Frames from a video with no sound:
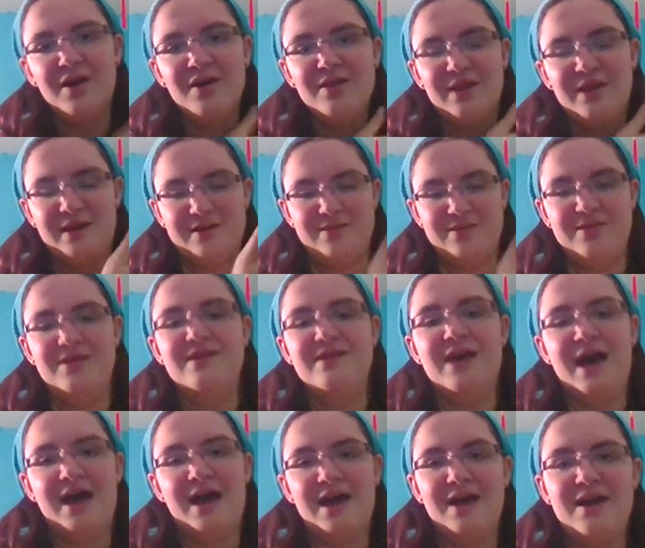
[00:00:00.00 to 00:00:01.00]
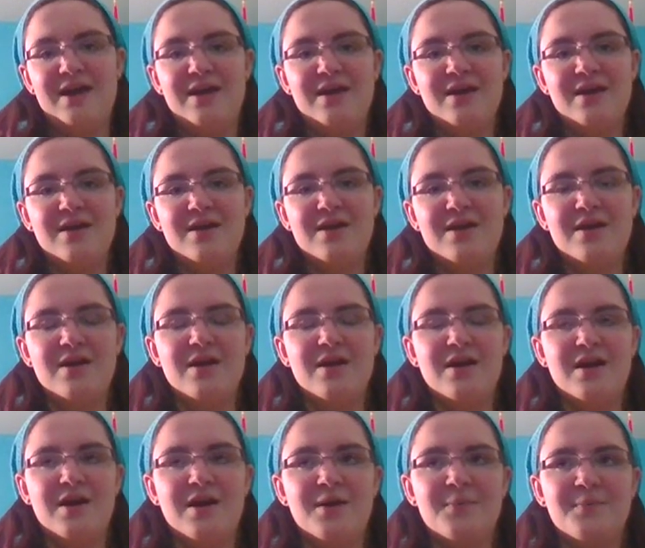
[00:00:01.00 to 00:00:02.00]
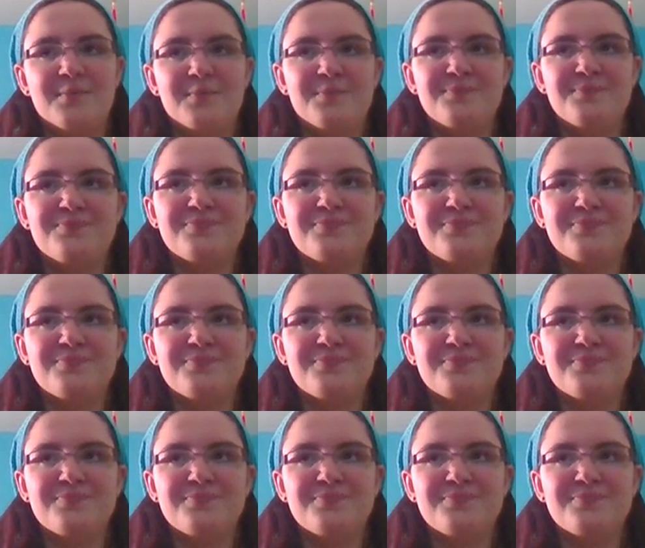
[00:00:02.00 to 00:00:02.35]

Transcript: like, the day, um,